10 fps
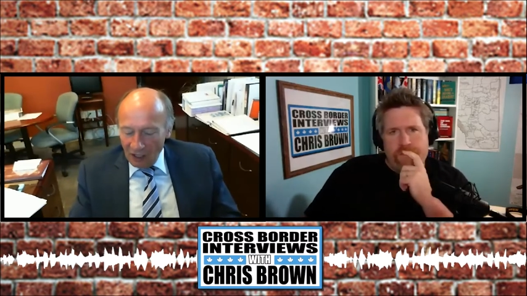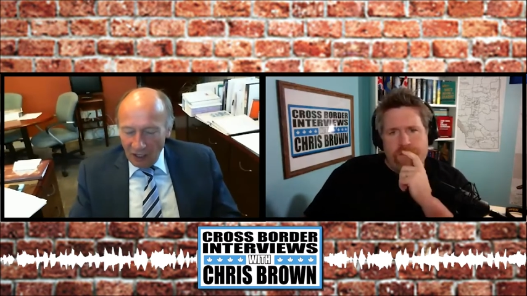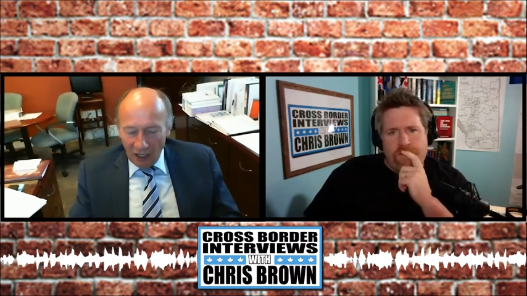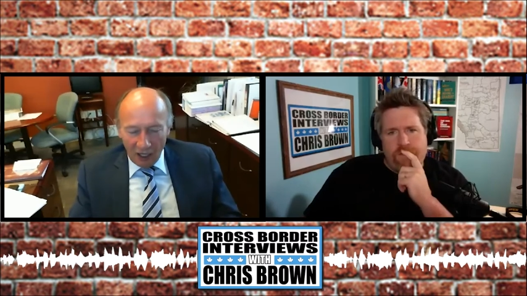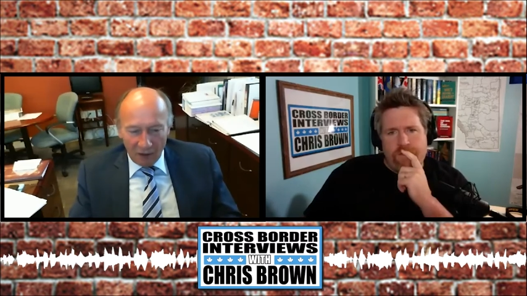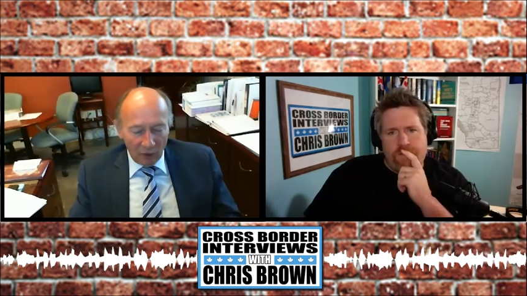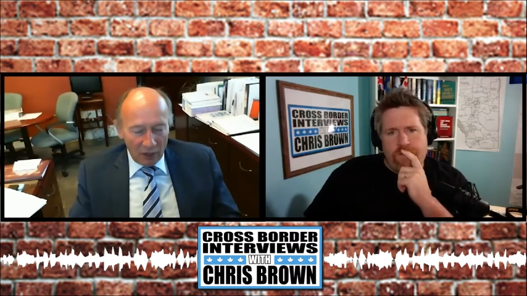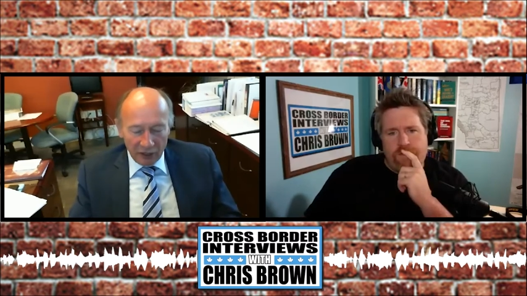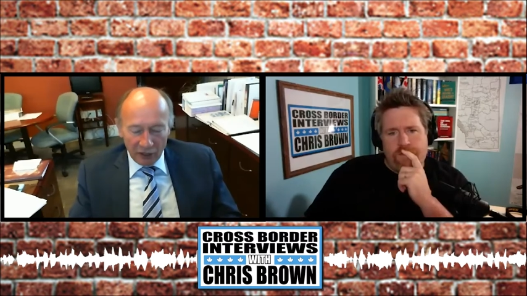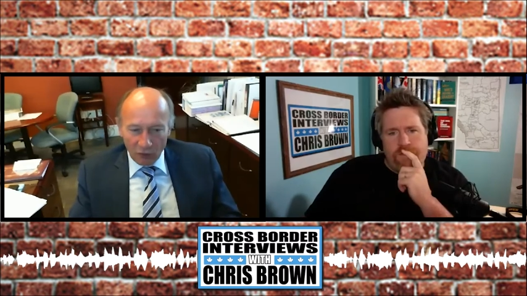Speaker 1: Um, well,
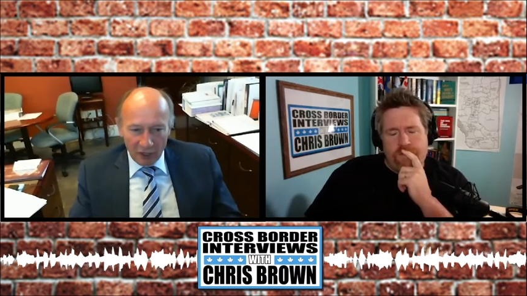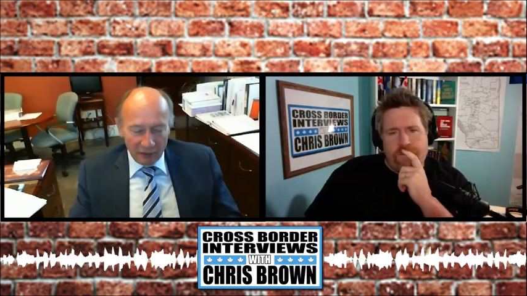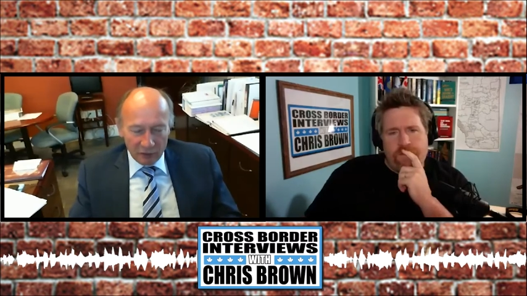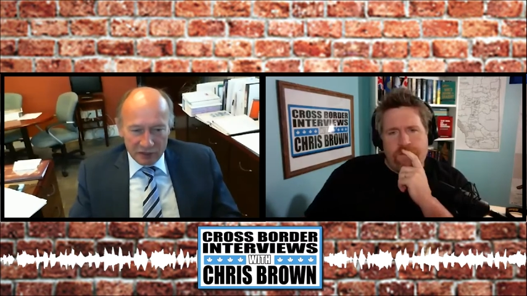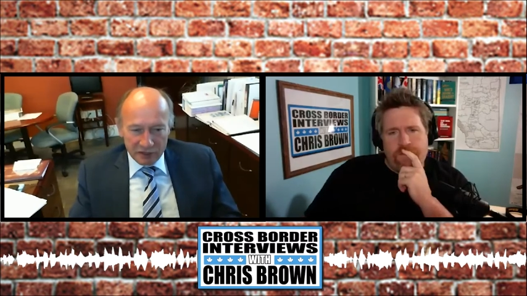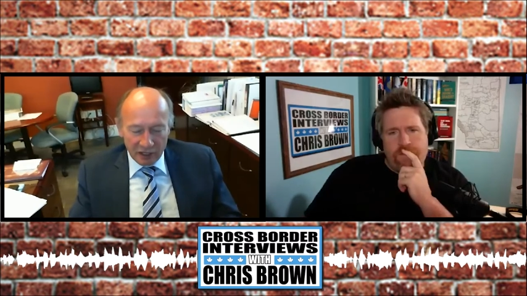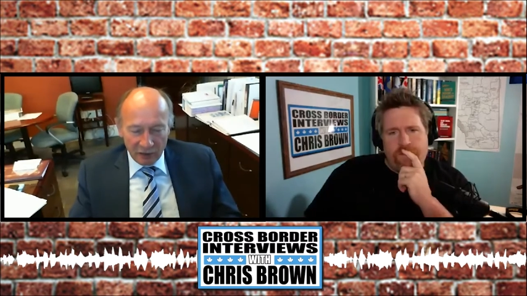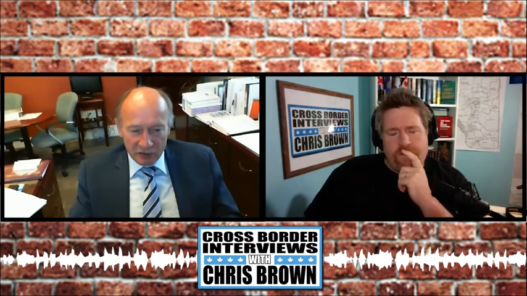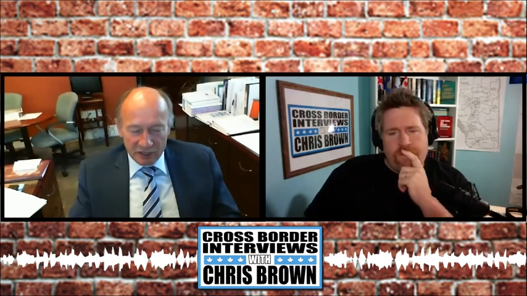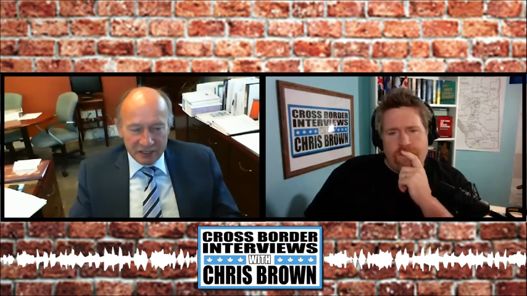you know what? It was
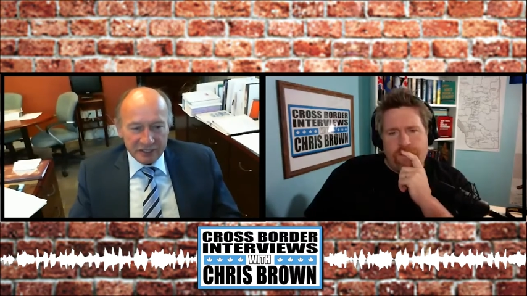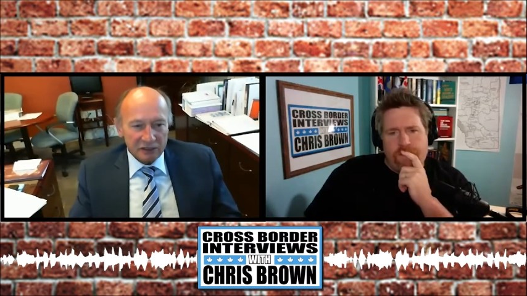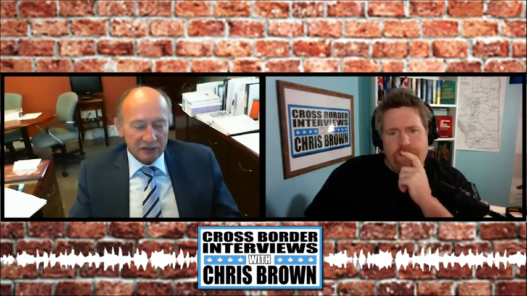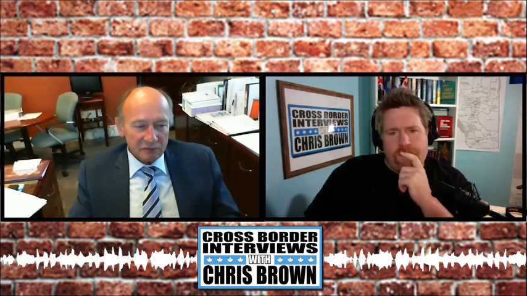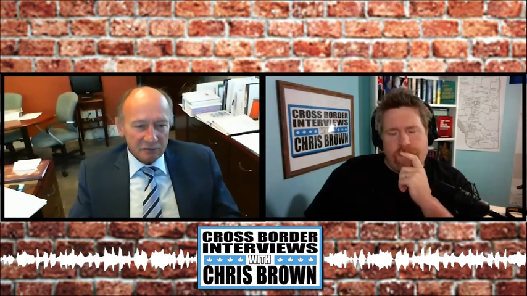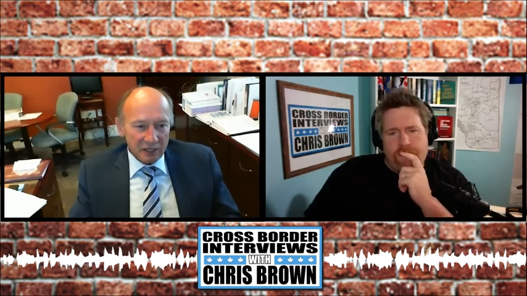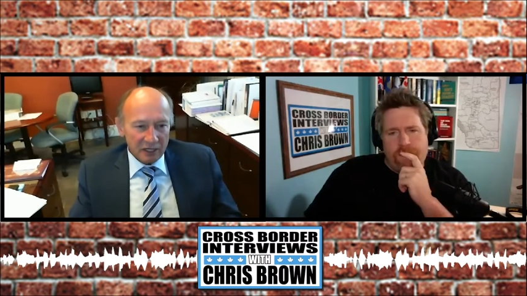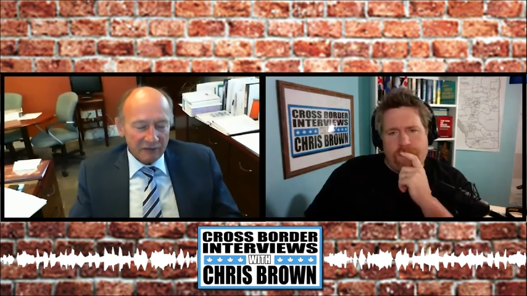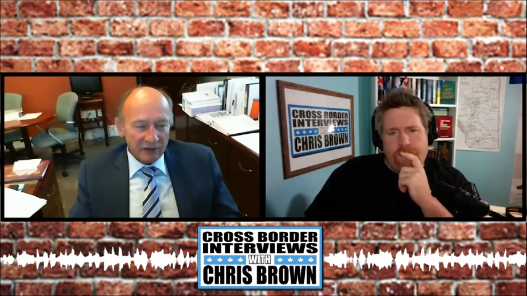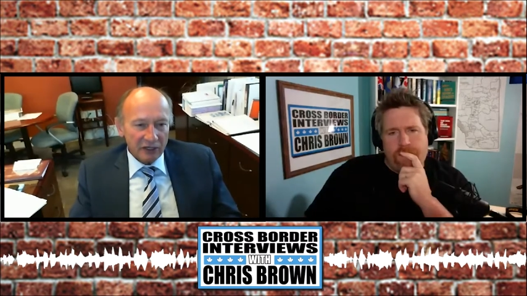it was instilled in me
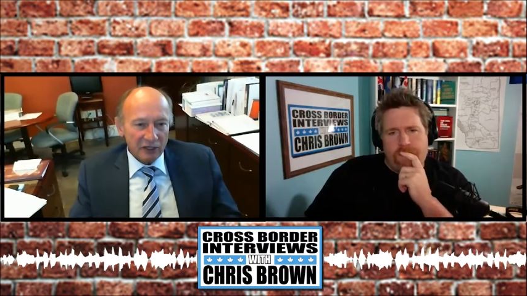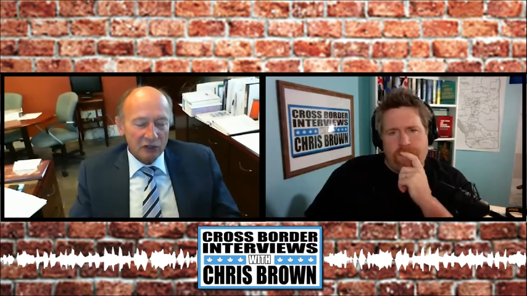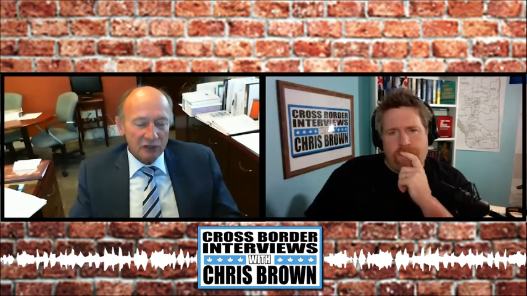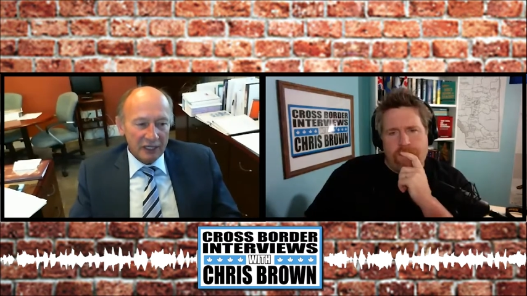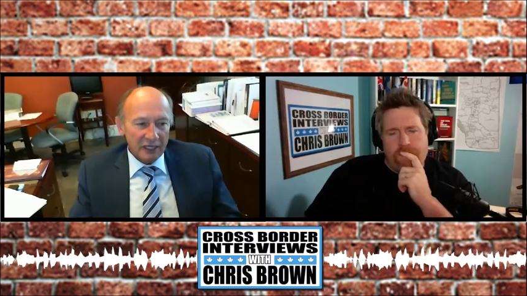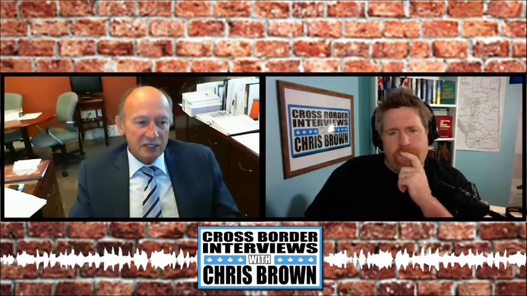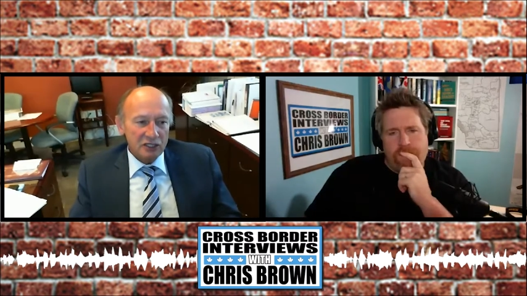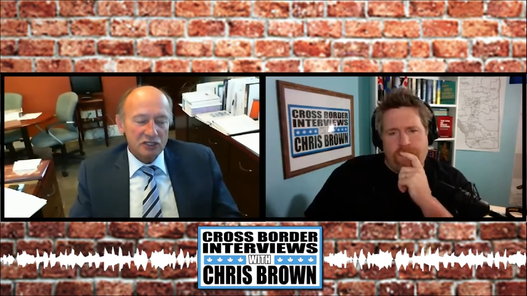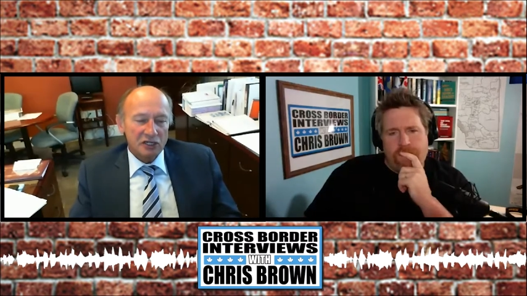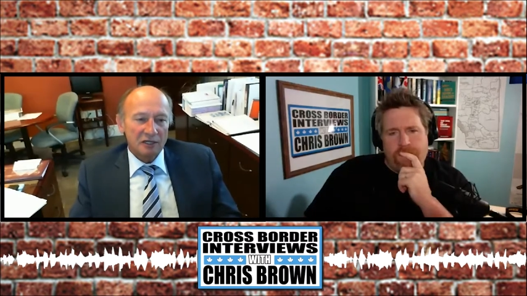at a very early
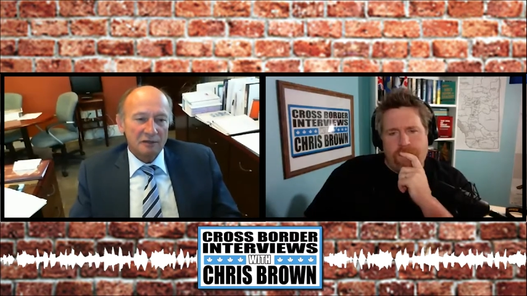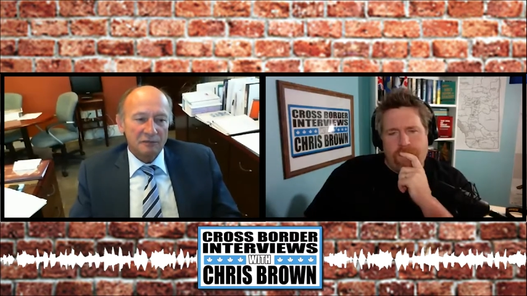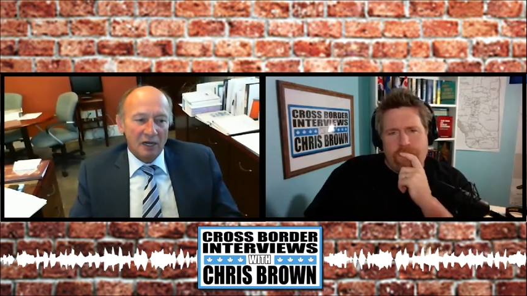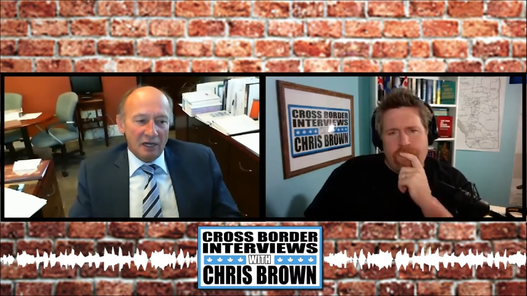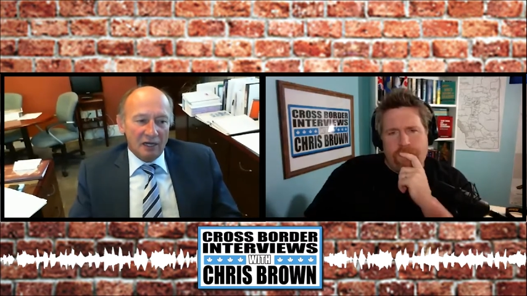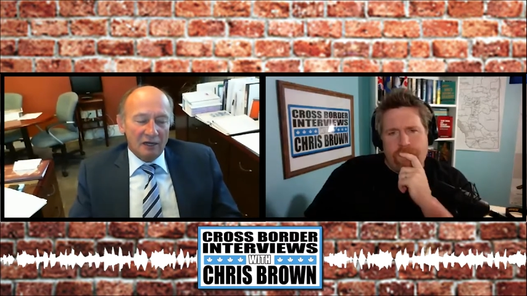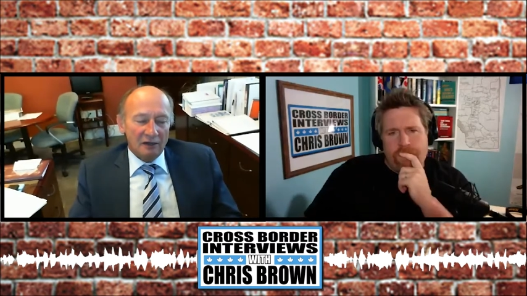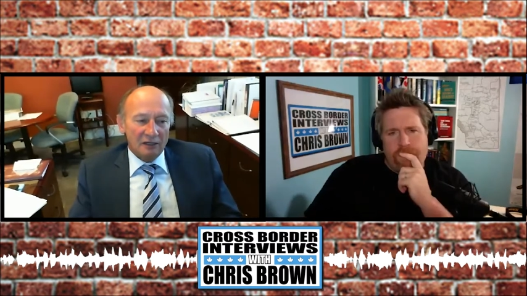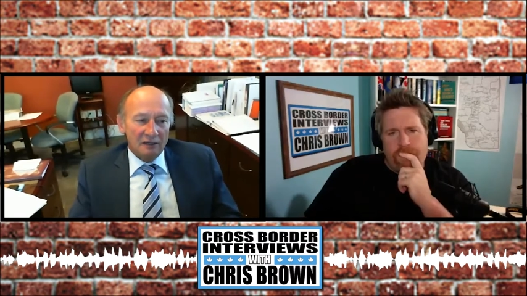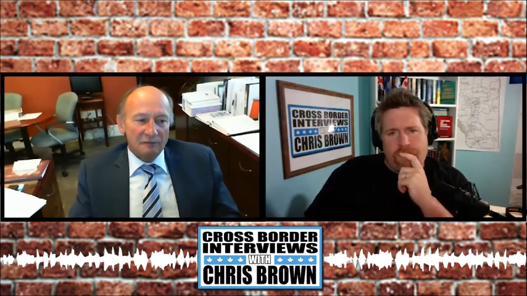age. Um,
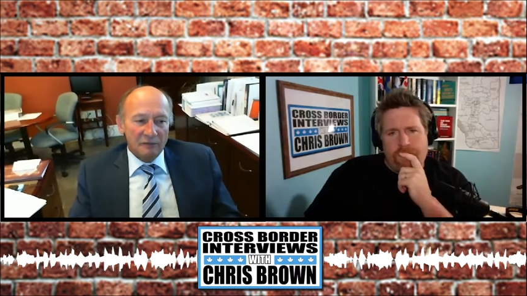uh,